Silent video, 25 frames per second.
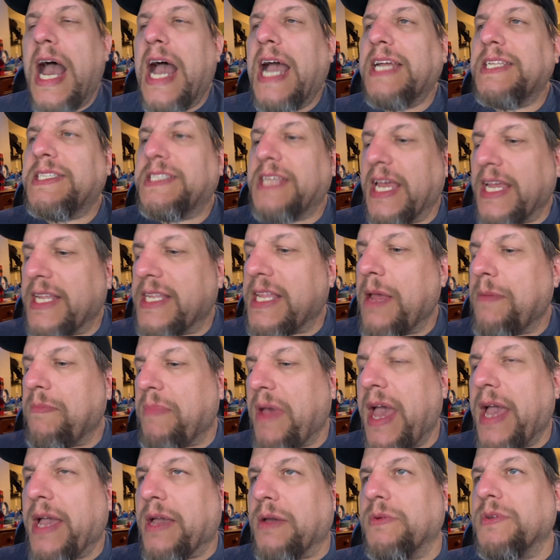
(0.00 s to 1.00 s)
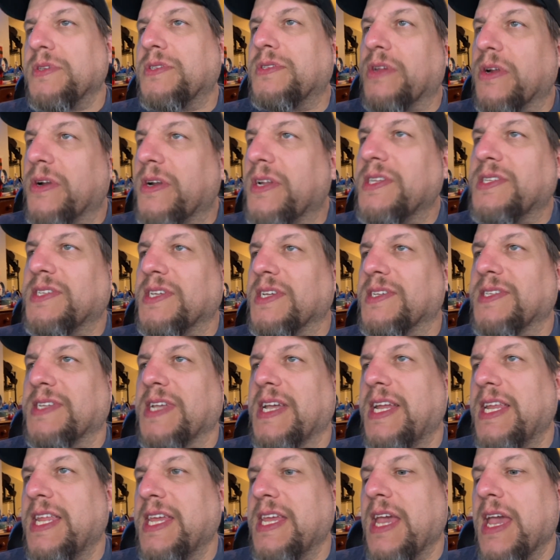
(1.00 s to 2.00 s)
I take that back. It was
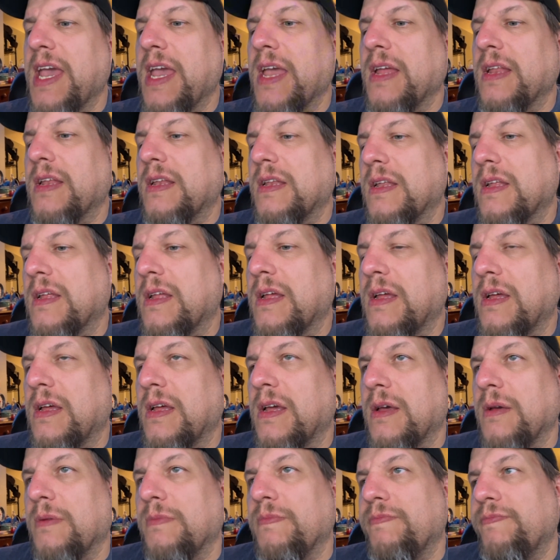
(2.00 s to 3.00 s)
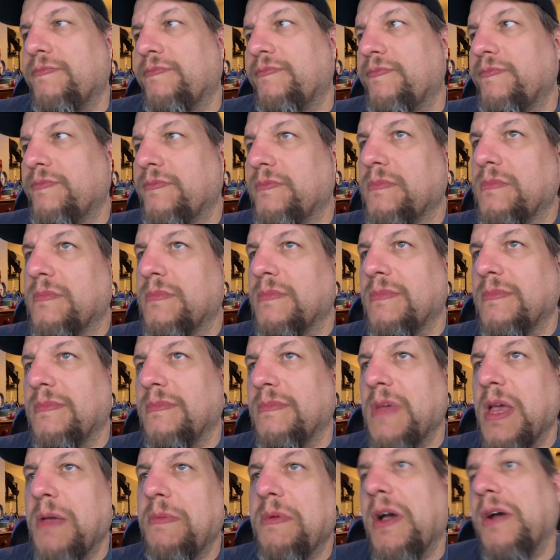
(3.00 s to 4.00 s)
$36.88.
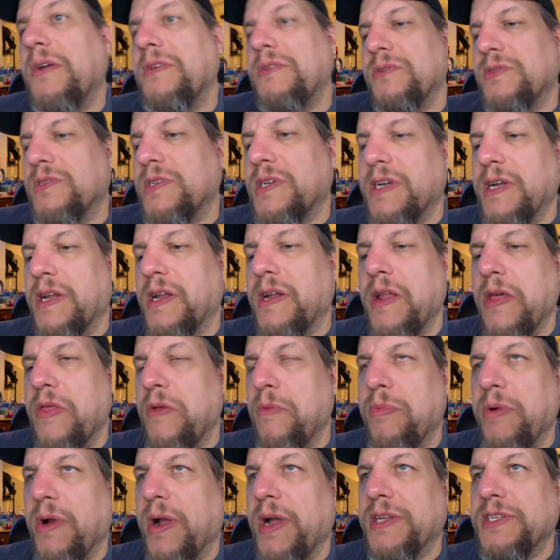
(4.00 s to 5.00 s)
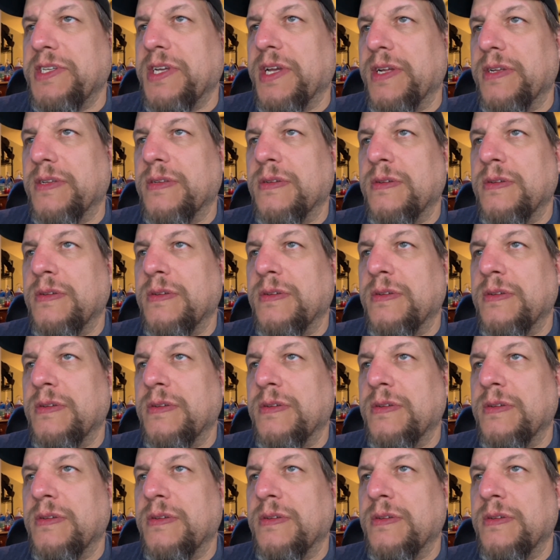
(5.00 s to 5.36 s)
Maybe I'll use it in another project.